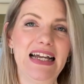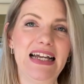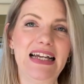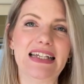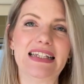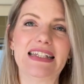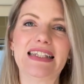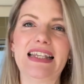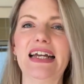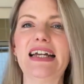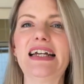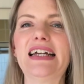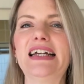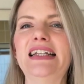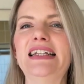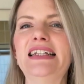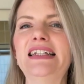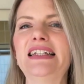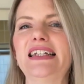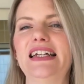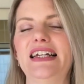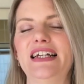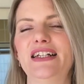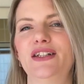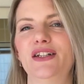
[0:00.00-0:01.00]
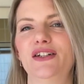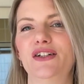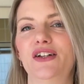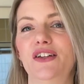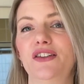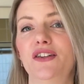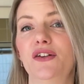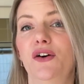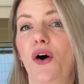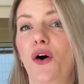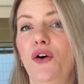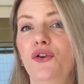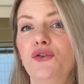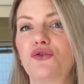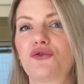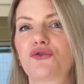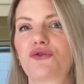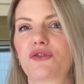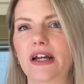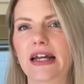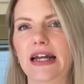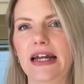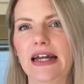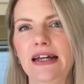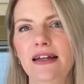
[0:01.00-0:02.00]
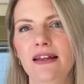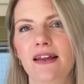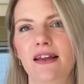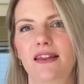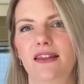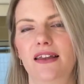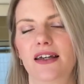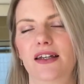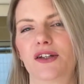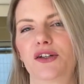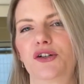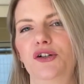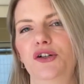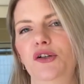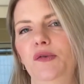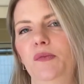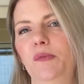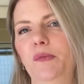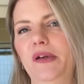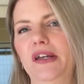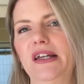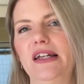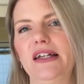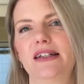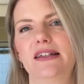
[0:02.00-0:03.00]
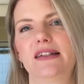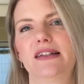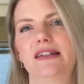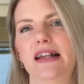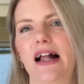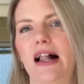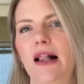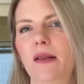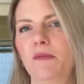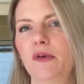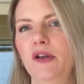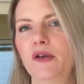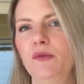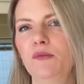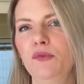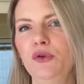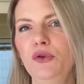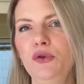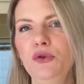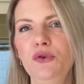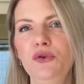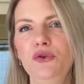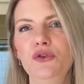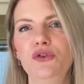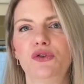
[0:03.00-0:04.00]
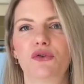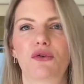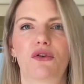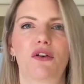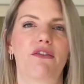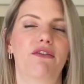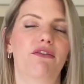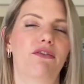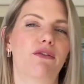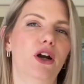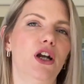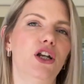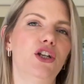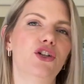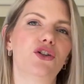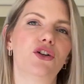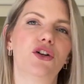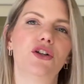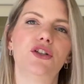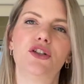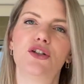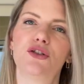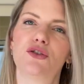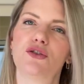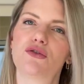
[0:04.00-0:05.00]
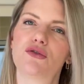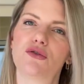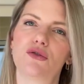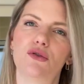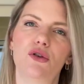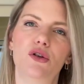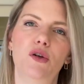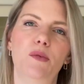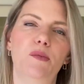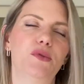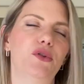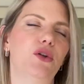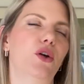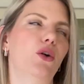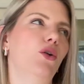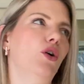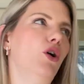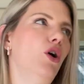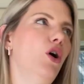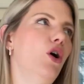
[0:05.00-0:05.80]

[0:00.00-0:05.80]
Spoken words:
Second is another entree that could be a salmon mousse or French onion soup, so